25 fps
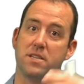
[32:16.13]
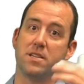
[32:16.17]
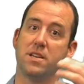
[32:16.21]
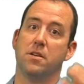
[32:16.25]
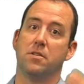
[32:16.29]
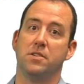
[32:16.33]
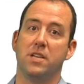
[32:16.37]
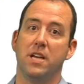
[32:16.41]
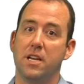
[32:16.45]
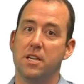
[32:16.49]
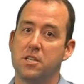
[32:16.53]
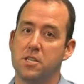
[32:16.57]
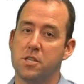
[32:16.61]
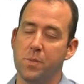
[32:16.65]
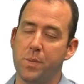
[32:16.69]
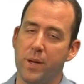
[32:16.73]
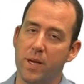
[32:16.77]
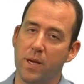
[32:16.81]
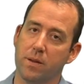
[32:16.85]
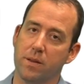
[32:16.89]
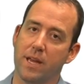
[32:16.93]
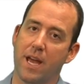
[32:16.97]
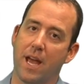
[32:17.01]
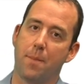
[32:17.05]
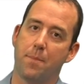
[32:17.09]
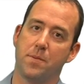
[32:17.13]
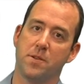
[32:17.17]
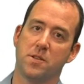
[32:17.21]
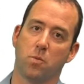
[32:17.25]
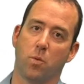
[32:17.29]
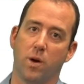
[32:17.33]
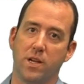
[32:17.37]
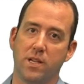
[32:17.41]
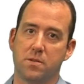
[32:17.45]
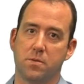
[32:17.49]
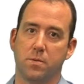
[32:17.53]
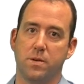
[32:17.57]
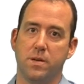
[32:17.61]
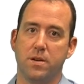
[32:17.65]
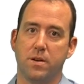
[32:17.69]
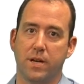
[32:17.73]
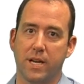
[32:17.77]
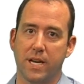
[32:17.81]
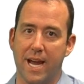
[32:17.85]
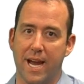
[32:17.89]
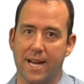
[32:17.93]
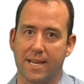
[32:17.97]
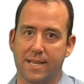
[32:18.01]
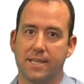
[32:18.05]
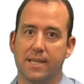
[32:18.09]
Now, DHCP only happens once when you
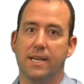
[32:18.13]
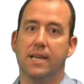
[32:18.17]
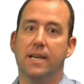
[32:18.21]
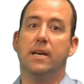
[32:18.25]
connect,